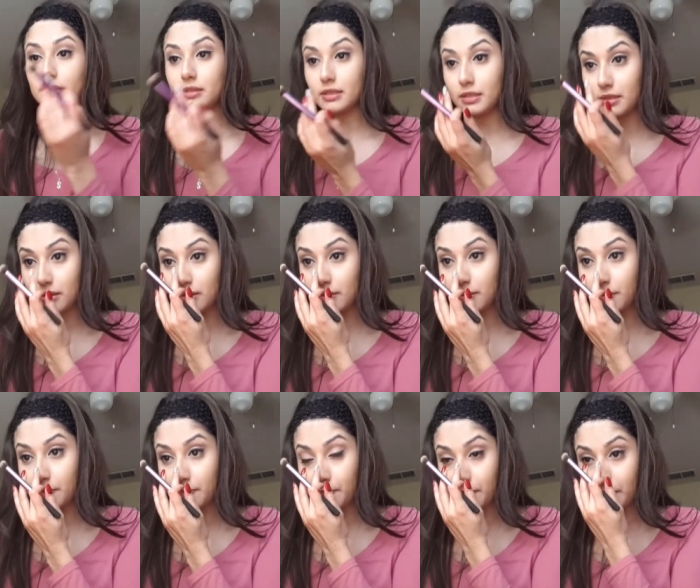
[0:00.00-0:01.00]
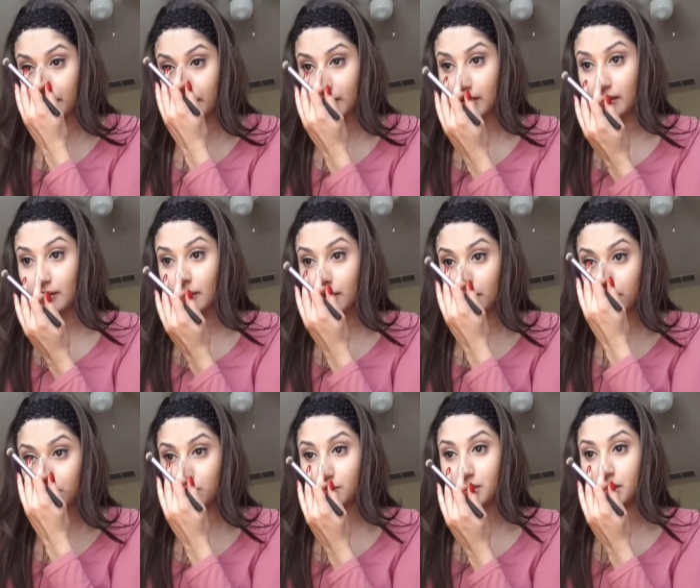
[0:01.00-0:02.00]
See, so I got a little
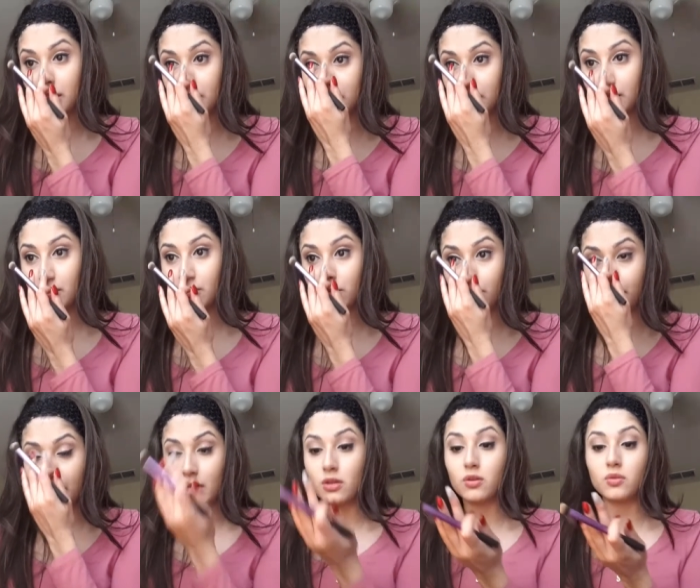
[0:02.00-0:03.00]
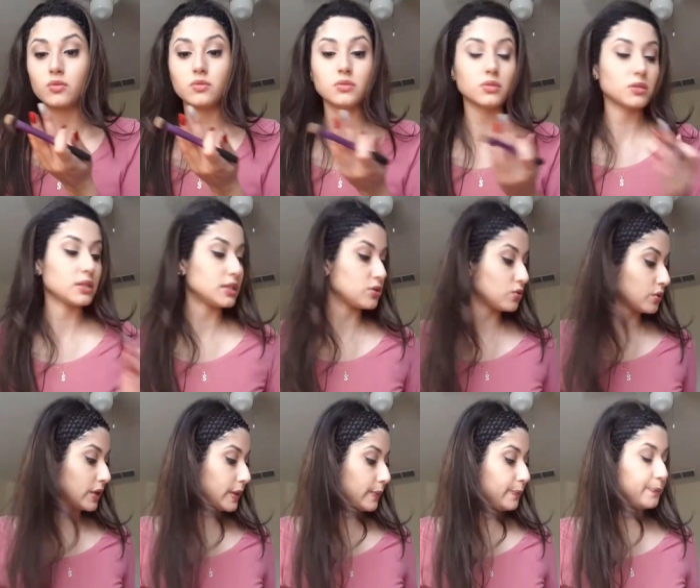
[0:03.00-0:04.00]
too much in the center of my nose. That's
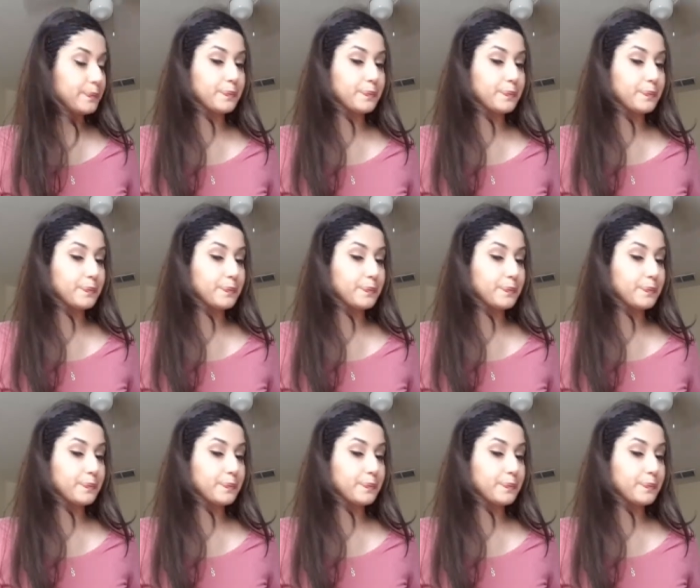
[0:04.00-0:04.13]
okay.